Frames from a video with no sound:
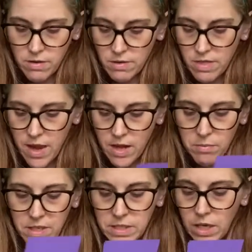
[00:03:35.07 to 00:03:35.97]
They could
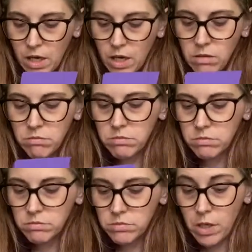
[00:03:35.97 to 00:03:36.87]
be skinny,
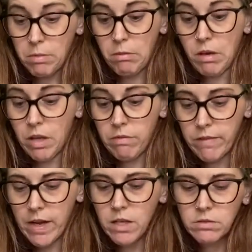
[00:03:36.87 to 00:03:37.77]
they could be really
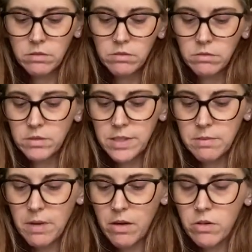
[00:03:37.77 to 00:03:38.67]
fat. Doesn't
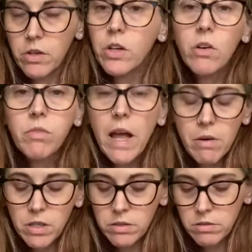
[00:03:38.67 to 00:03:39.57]
matter, they're your
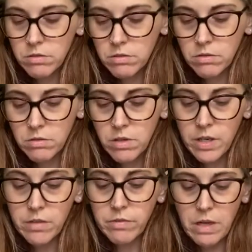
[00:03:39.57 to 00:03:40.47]
flowers.
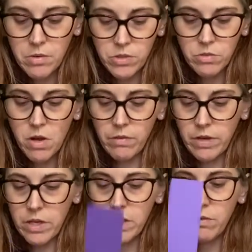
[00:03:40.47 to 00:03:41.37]
And flowers are all
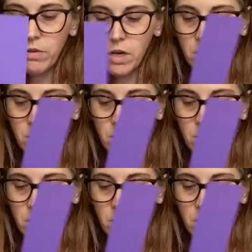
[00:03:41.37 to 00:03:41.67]
very different.